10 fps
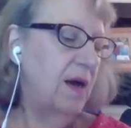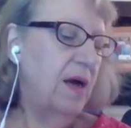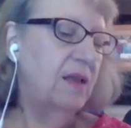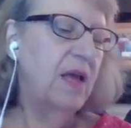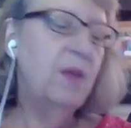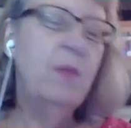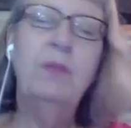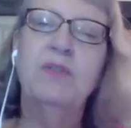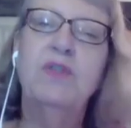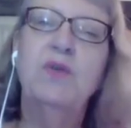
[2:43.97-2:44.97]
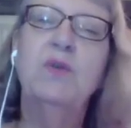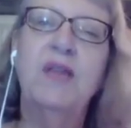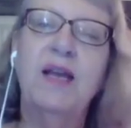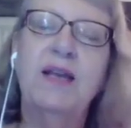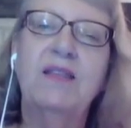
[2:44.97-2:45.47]
A lot of people do
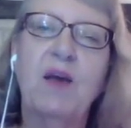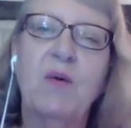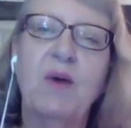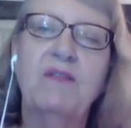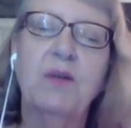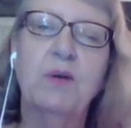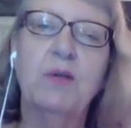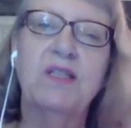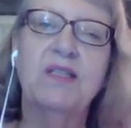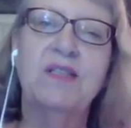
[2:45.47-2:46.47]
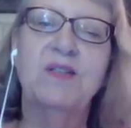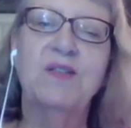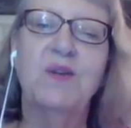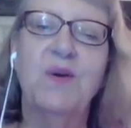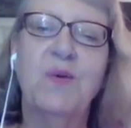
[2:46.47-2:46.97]
like it that way, I've noticed.
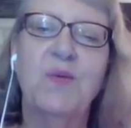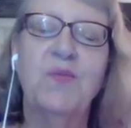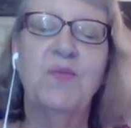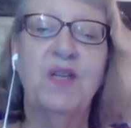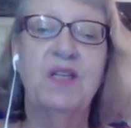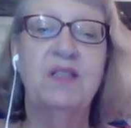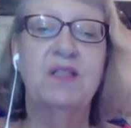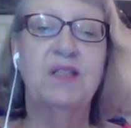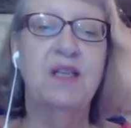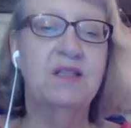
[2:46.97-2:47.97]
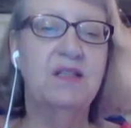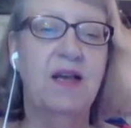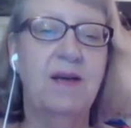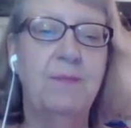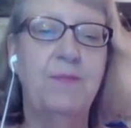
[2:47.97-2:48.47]
So that's
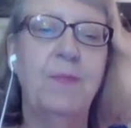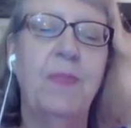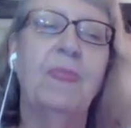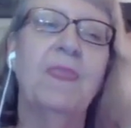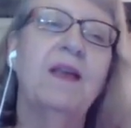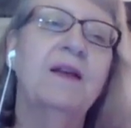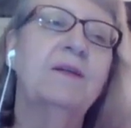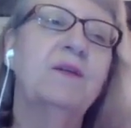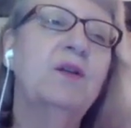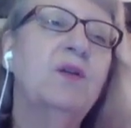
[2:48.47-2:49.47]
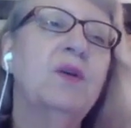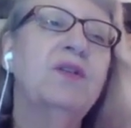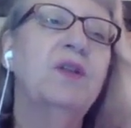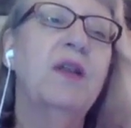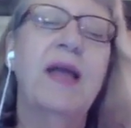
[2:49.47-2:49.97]
a good
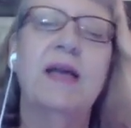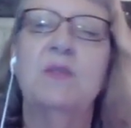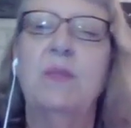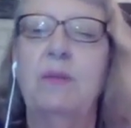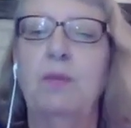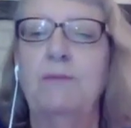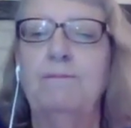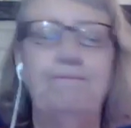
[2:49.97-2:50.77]
question to ask people.